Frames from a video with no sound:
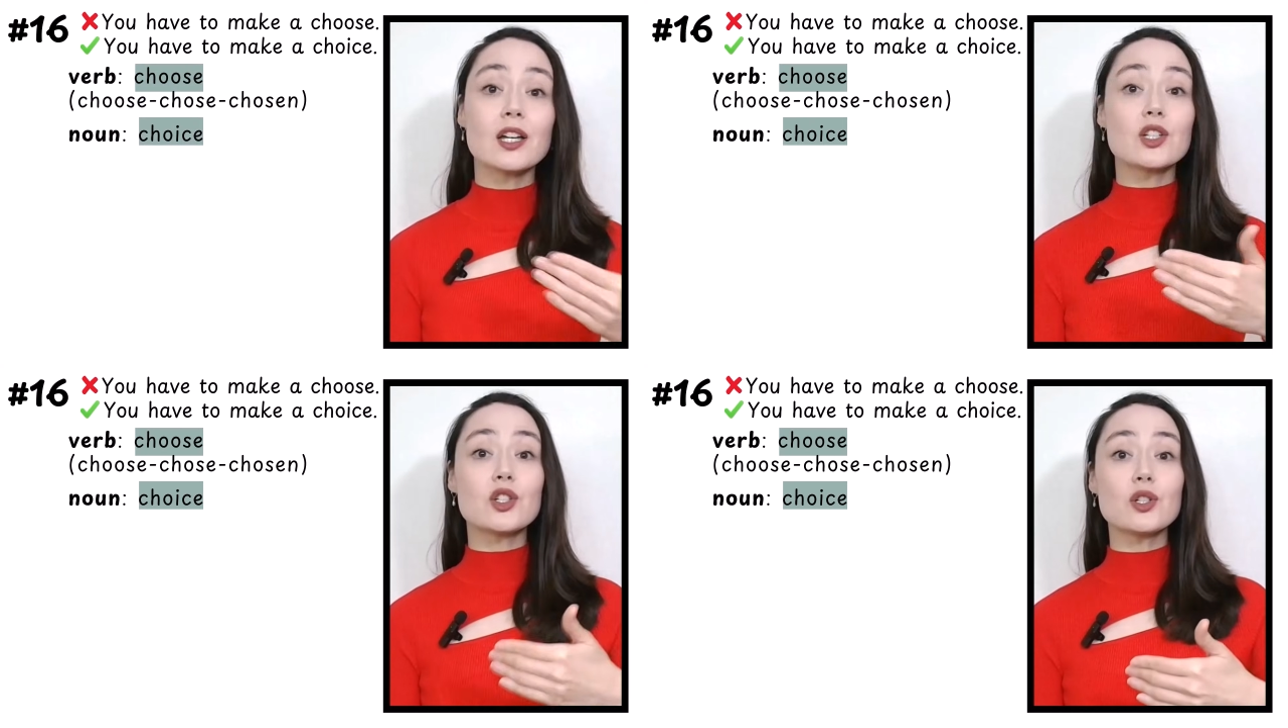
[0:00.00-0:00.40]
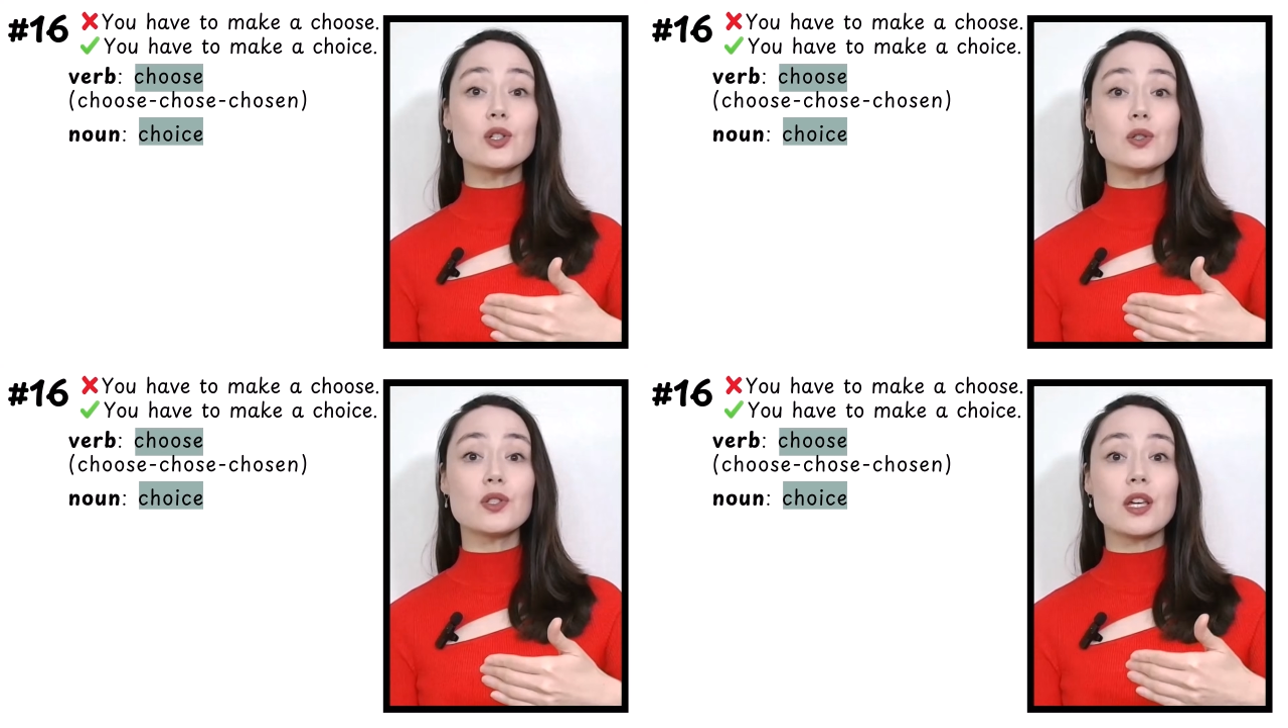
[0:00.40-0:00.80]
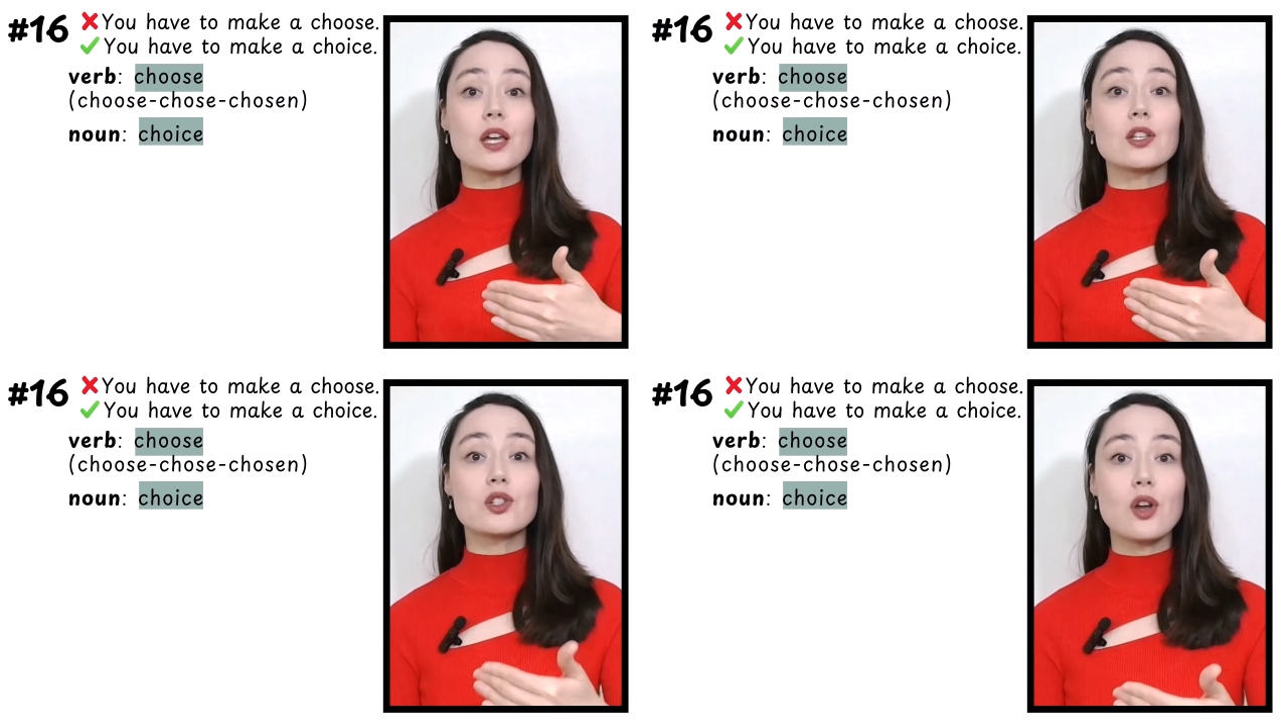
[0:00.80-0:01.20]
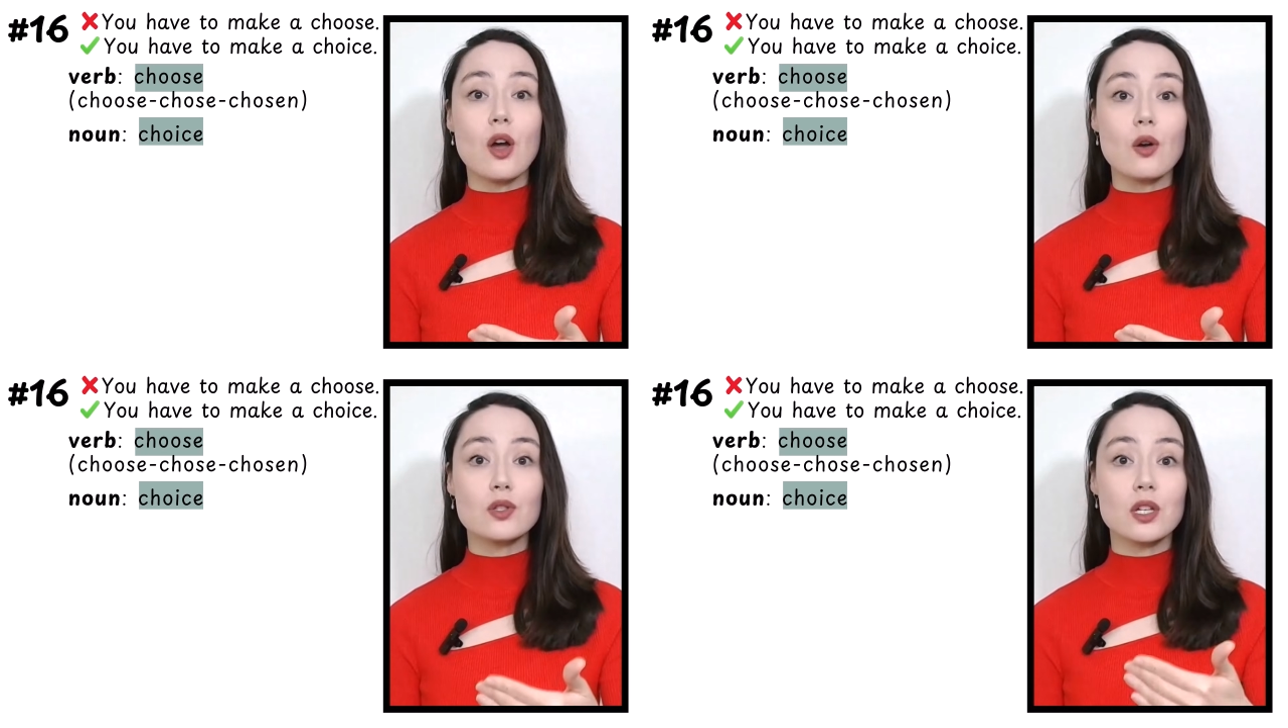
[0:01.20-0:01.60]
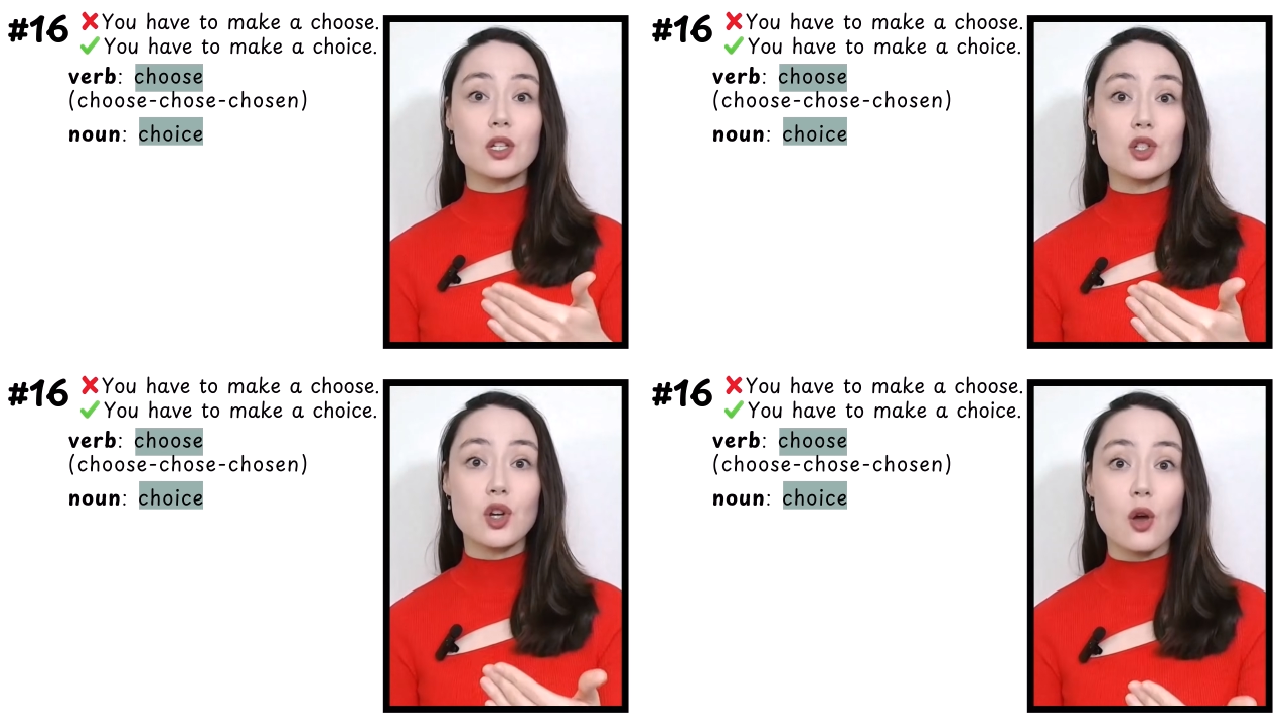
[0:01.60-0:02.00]
Choose, chose,
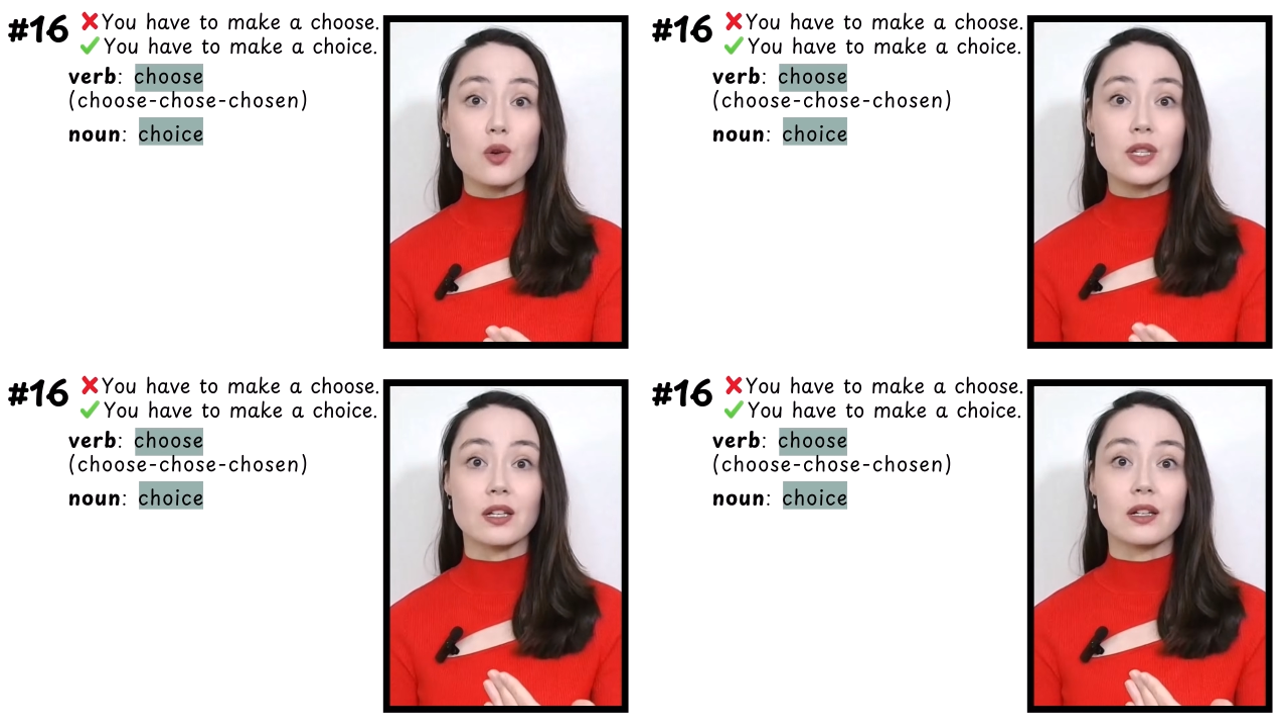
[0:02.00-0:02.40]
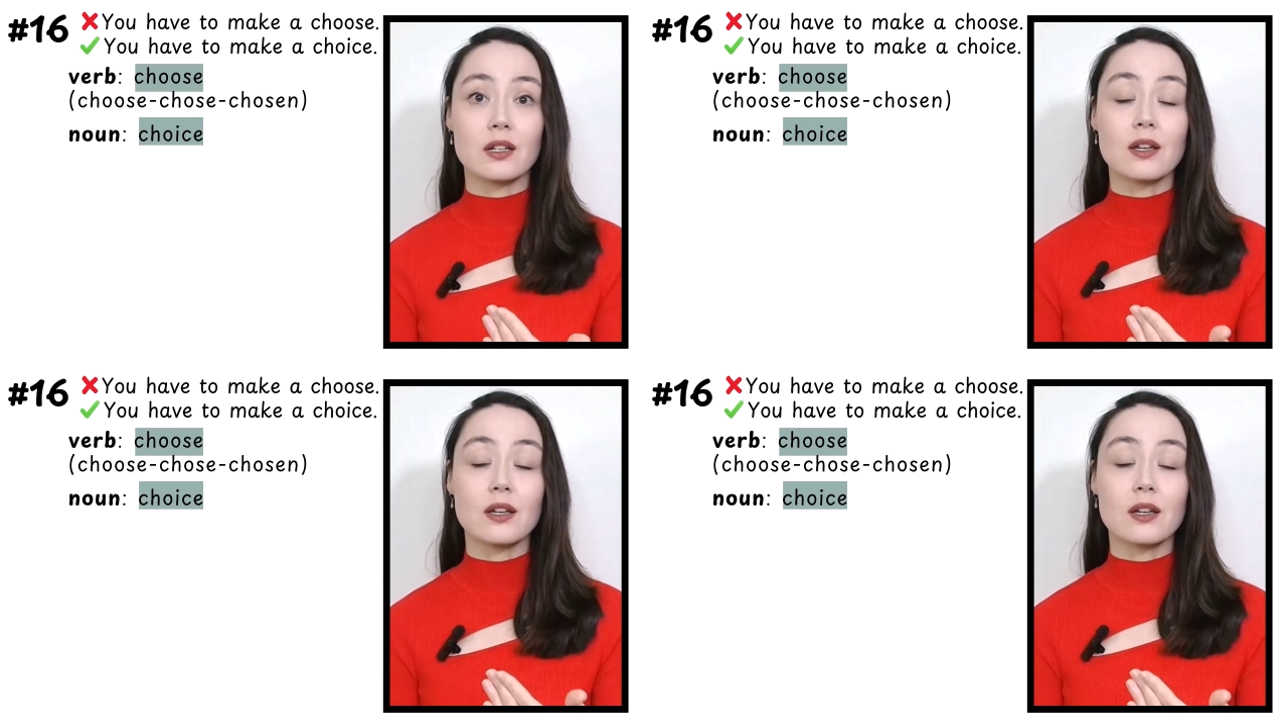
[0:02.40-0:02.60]
chosen.